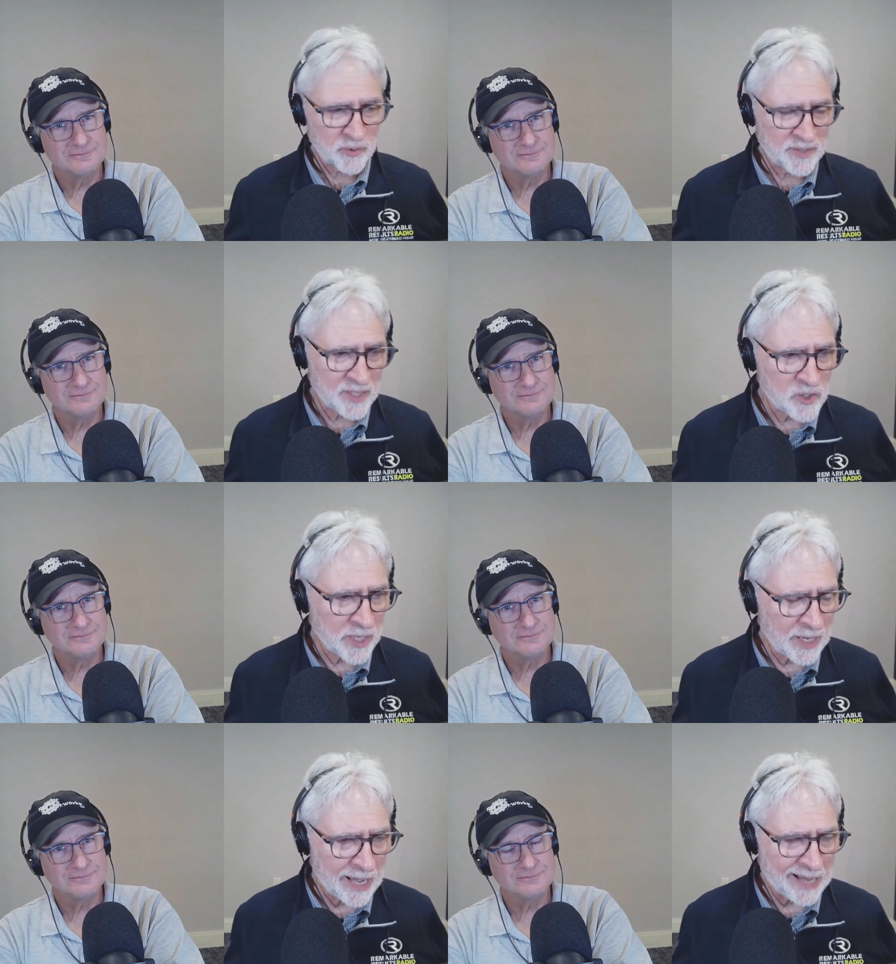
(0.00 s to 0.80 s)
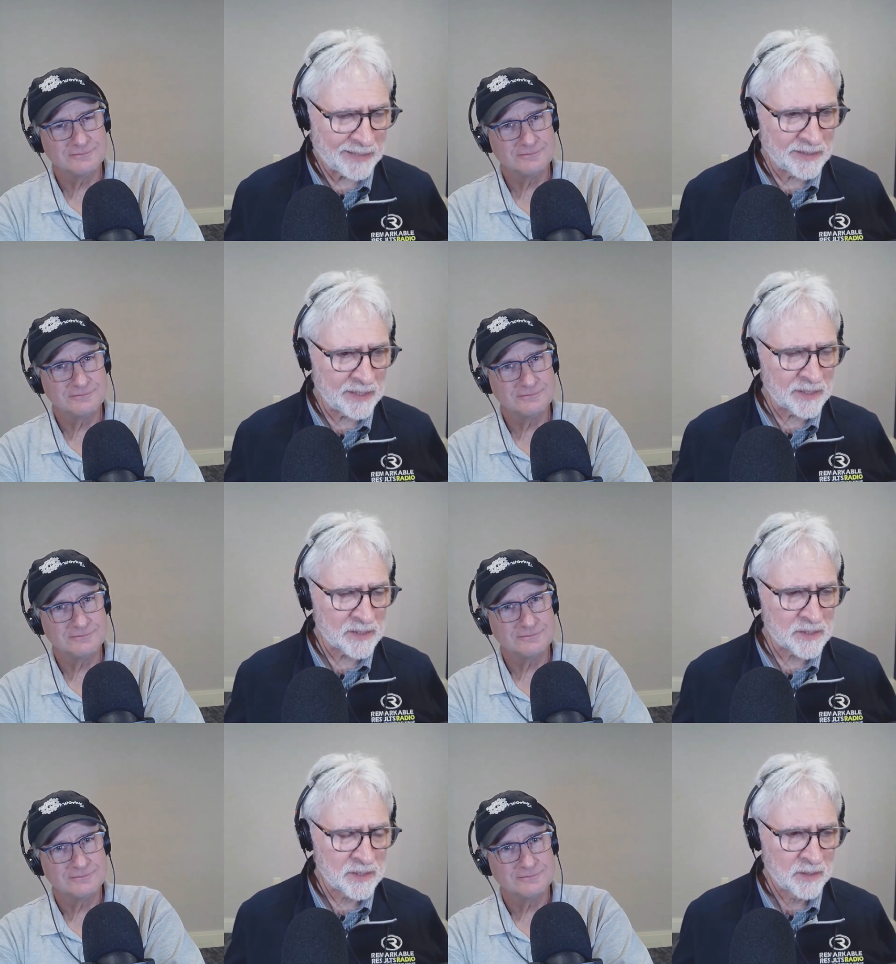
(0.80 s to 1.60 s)
Speaker 1: strategic
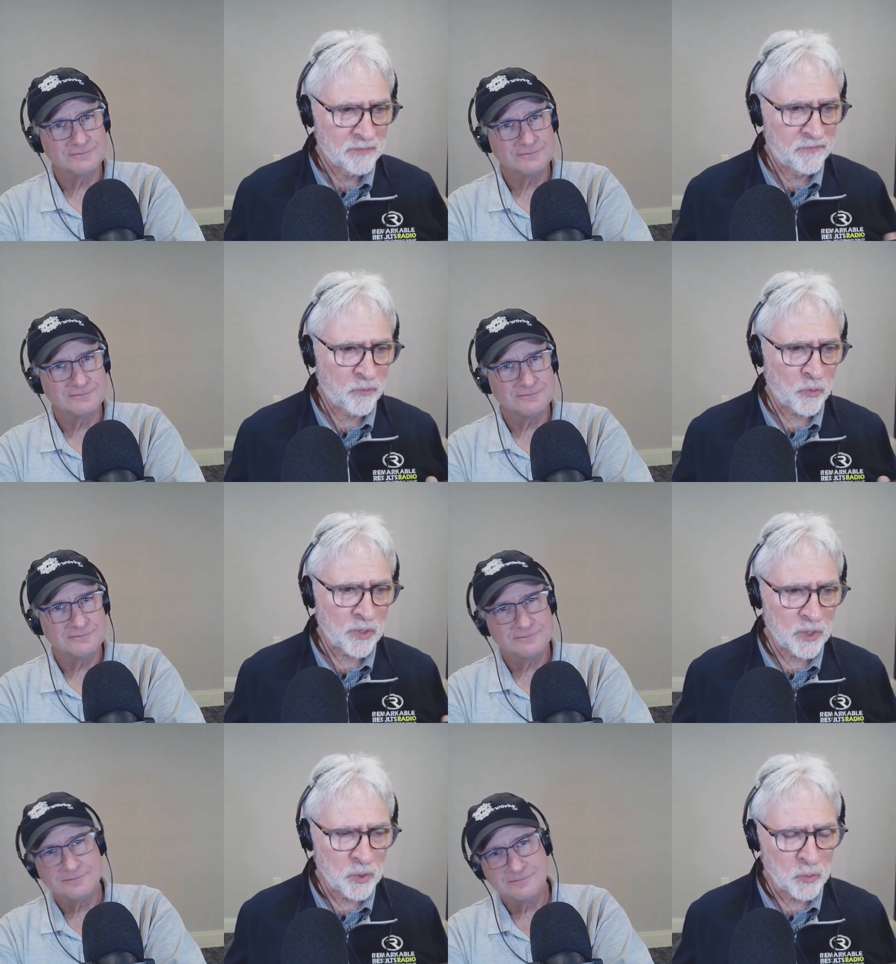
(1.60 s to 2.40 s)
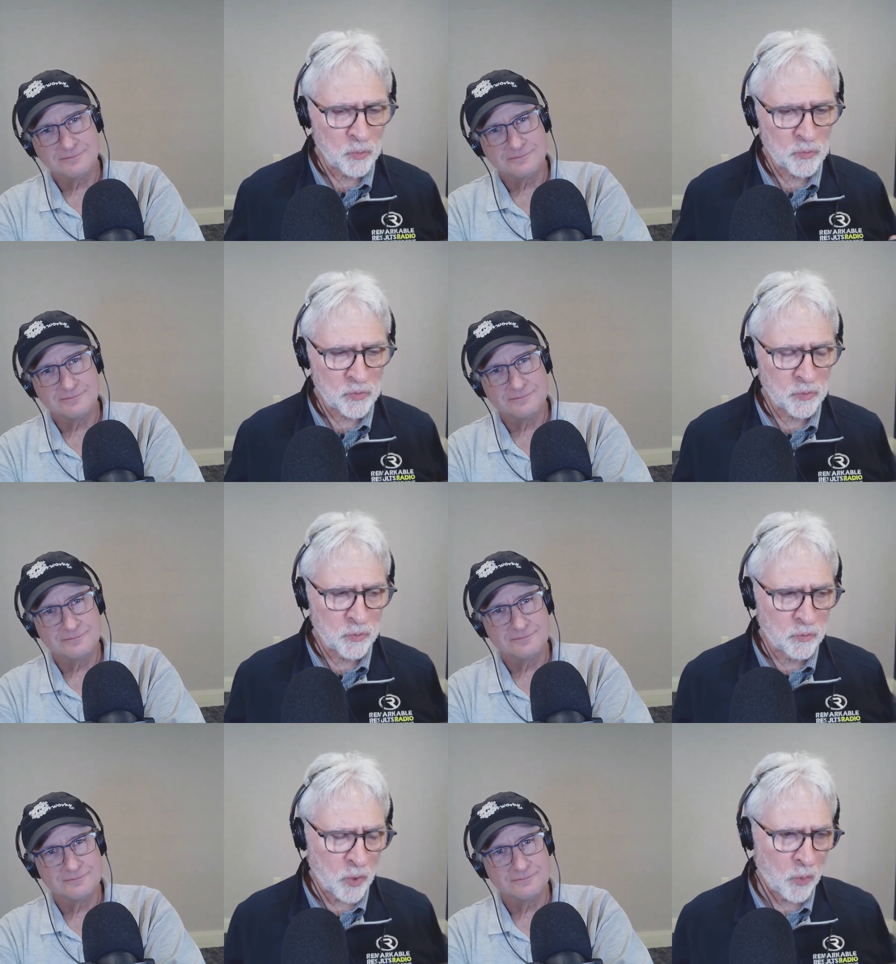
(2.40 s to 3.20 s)
ideas for you
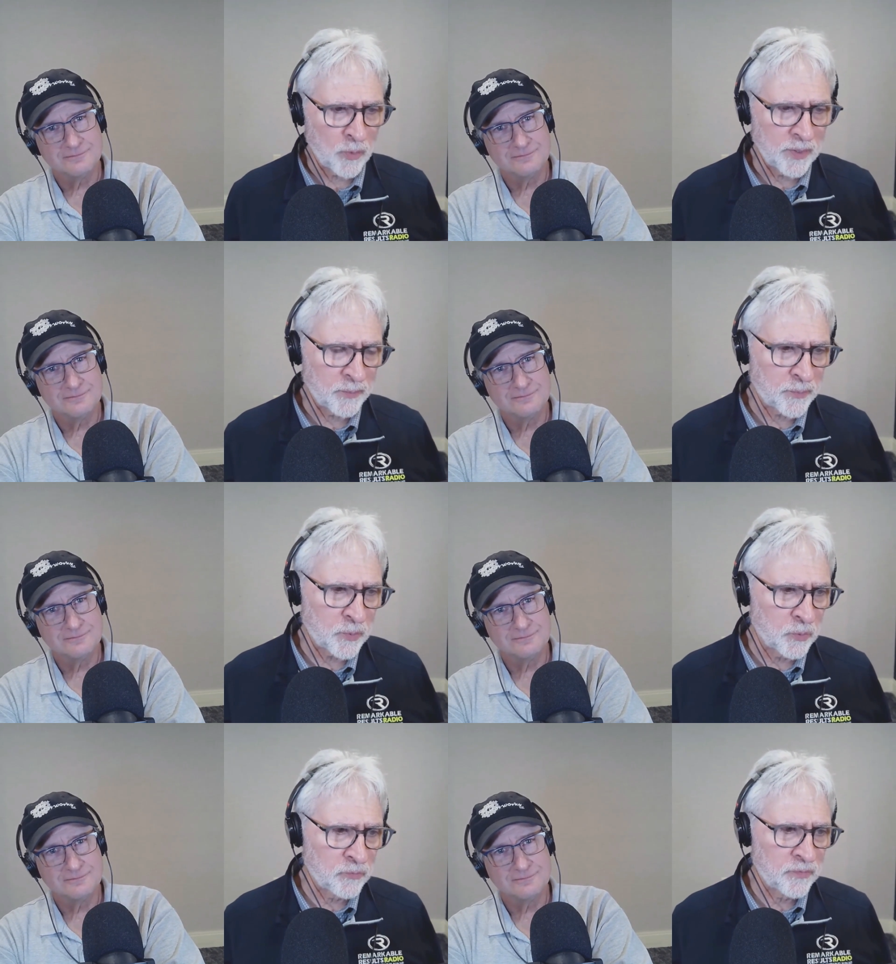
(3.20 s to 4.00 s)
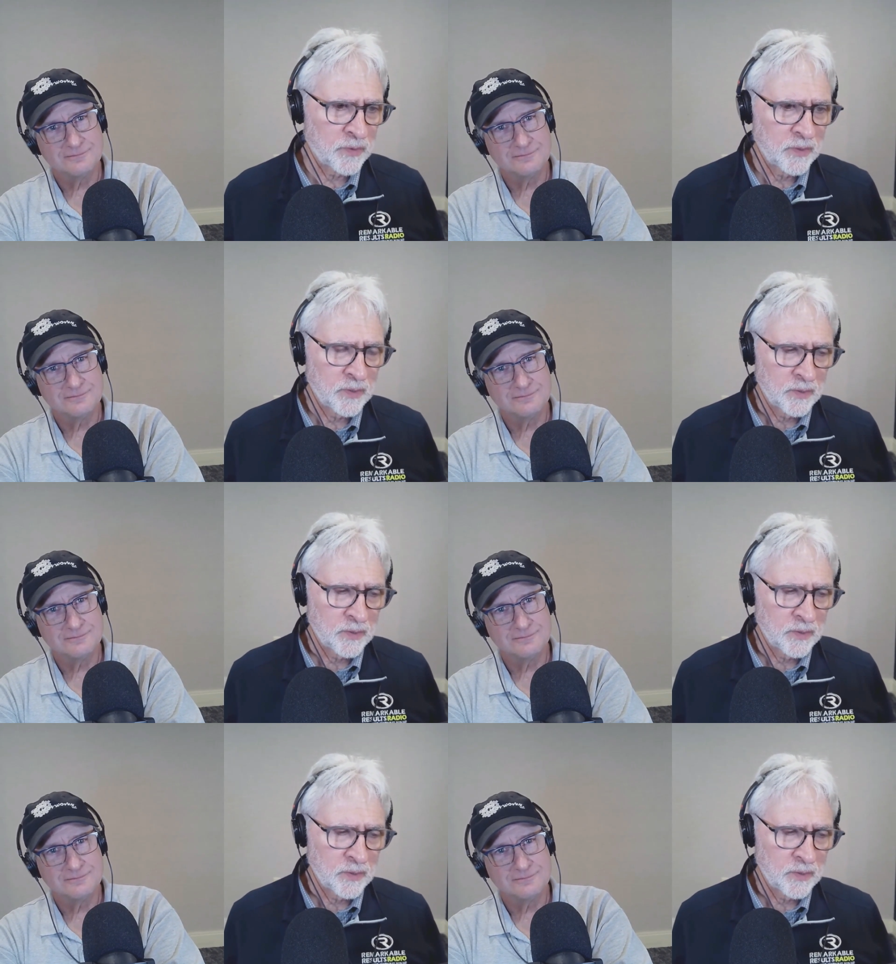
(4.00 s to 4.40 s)
to grow and improve,